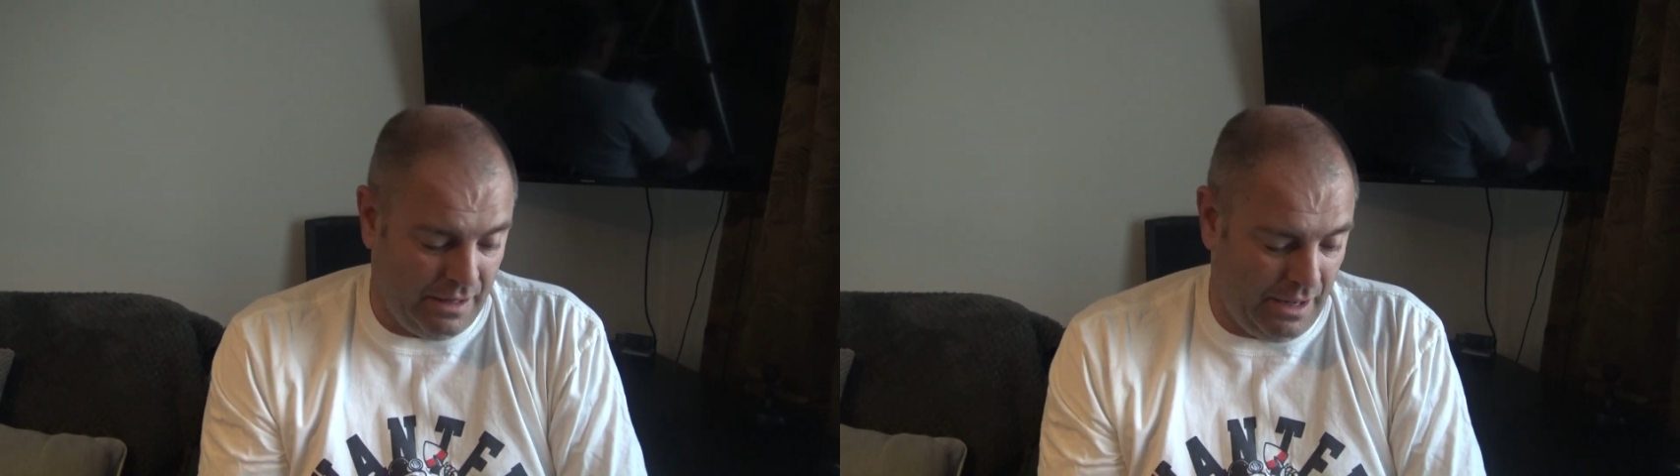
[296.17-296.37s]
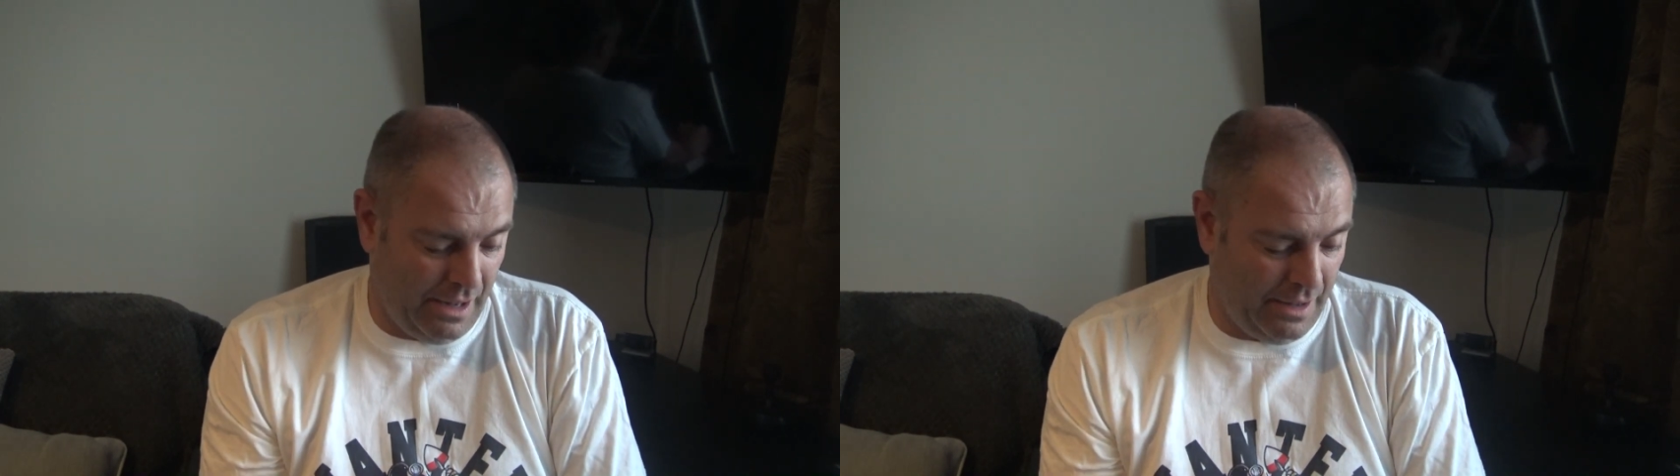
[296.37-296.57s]

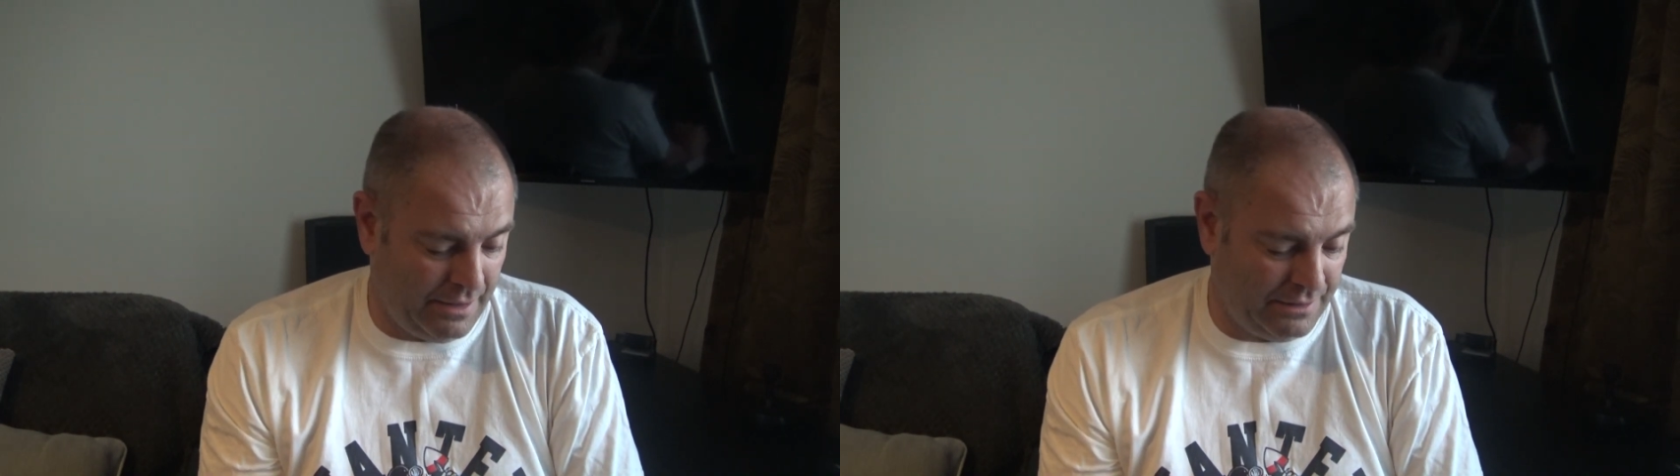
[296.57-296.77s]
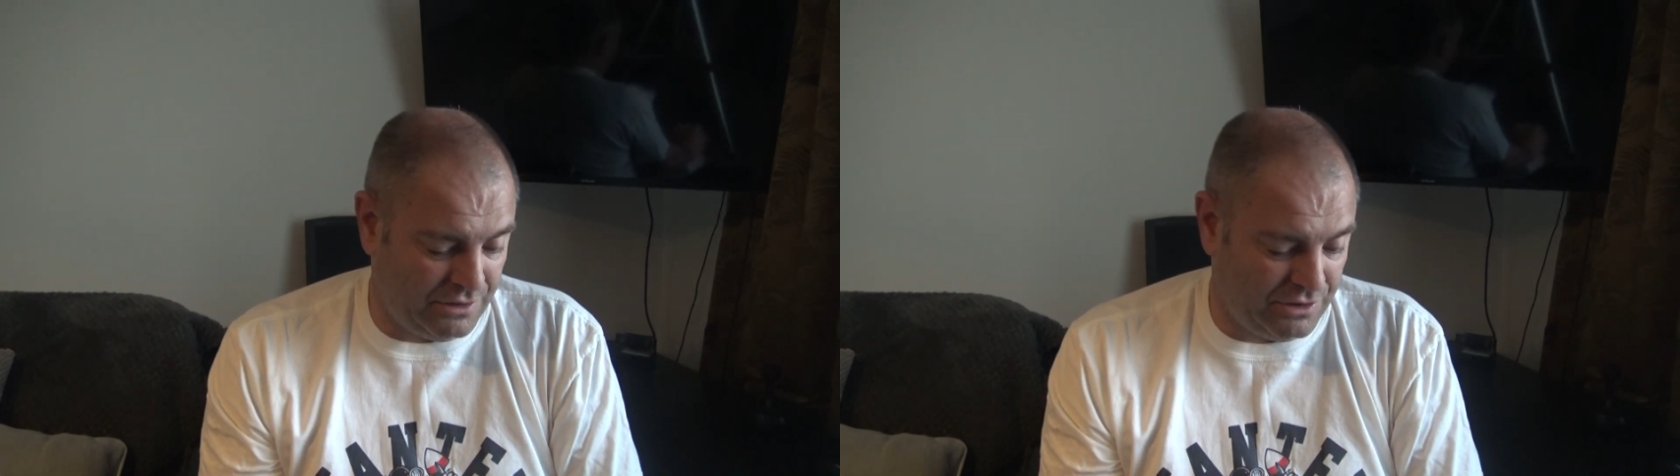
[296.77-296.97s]

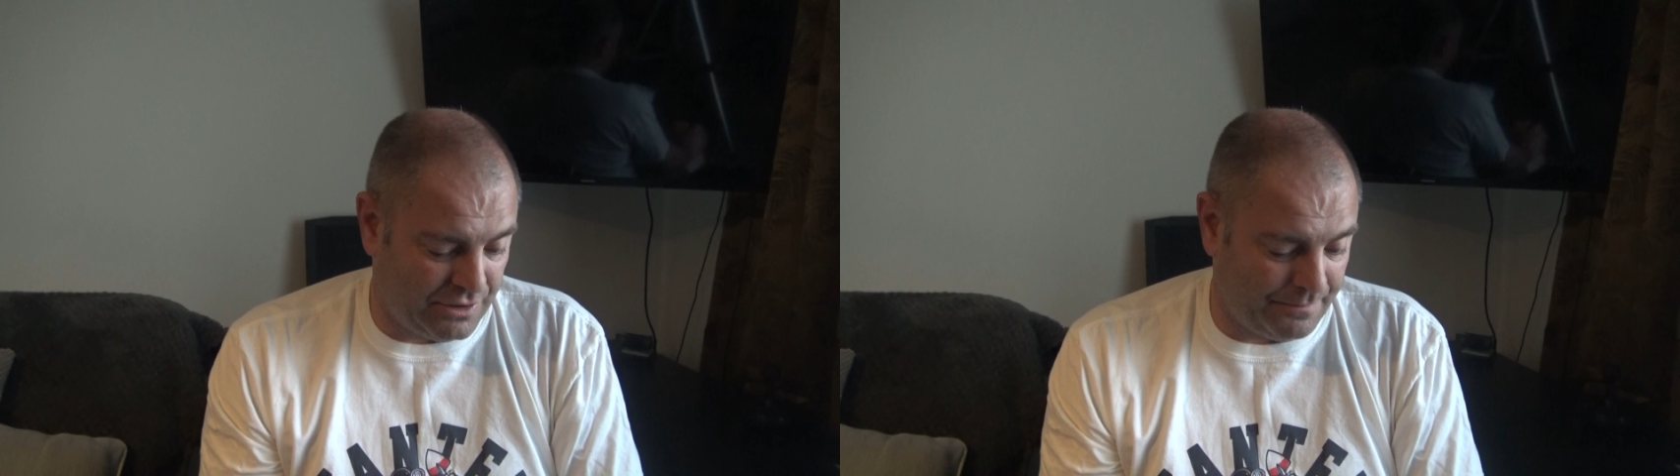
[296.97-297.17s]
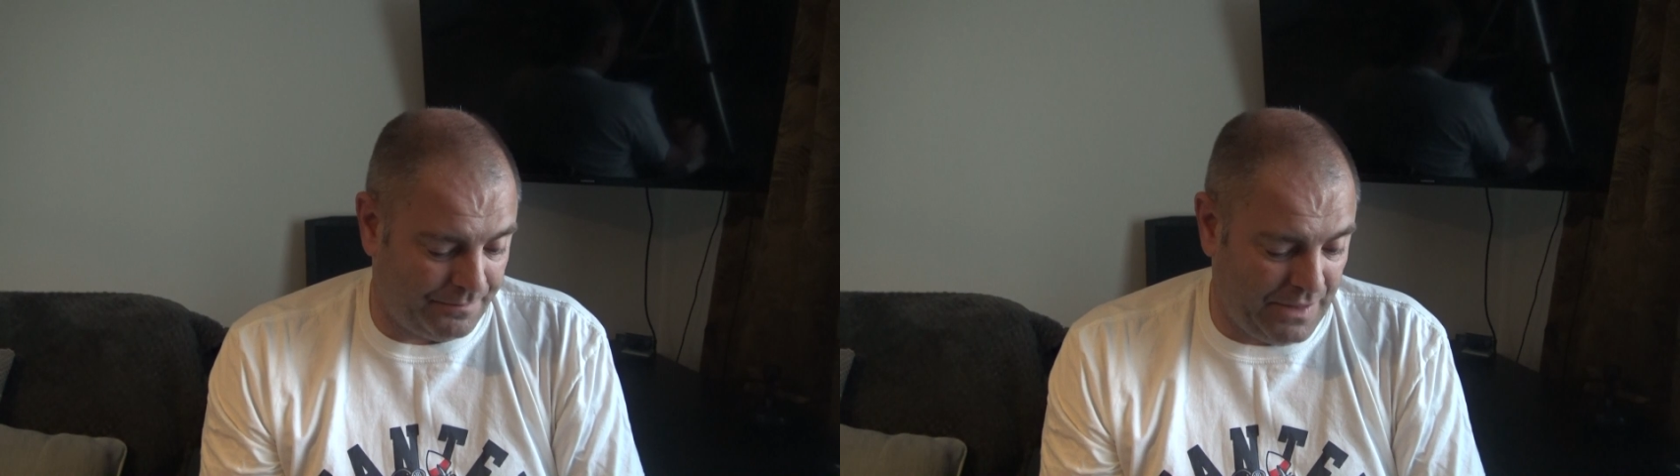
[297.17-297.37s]
And
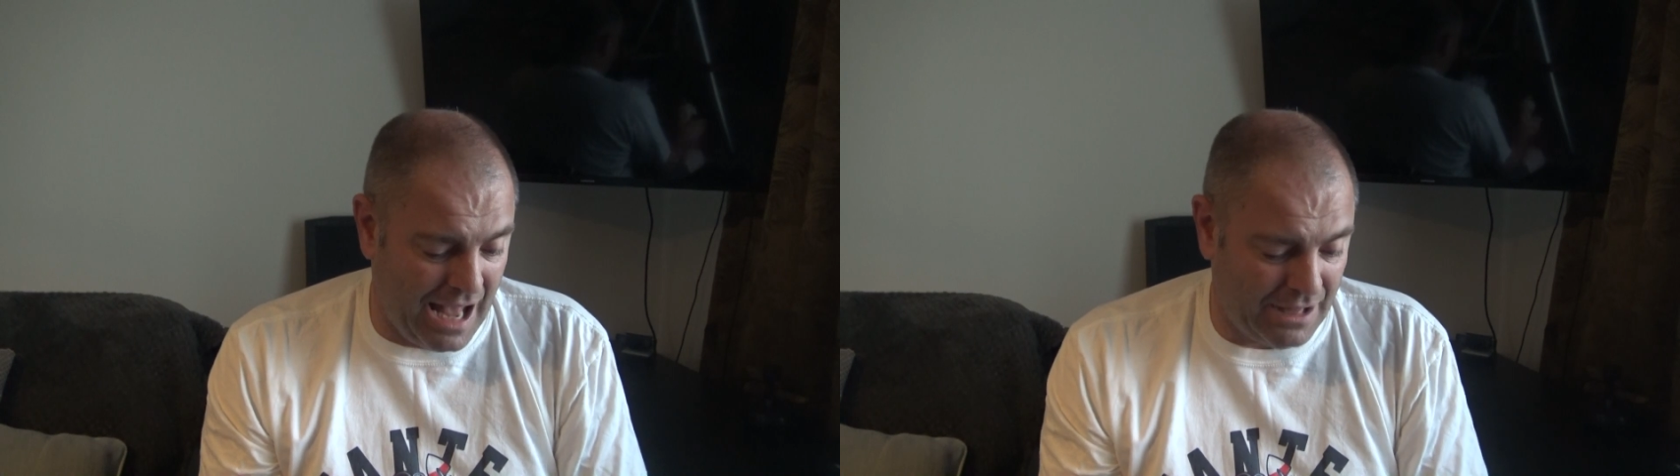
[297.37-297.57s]
yeah,